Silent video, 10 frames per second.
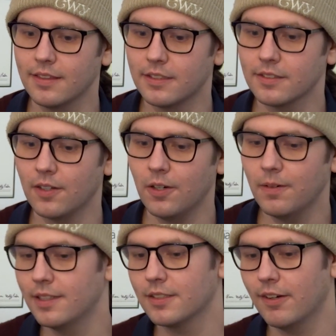there's
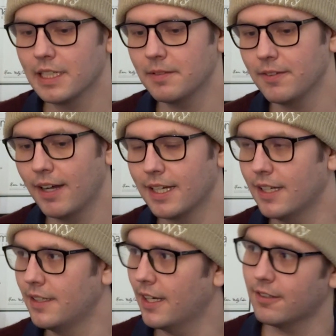always going to be like
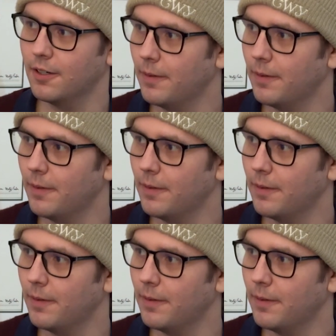a narrow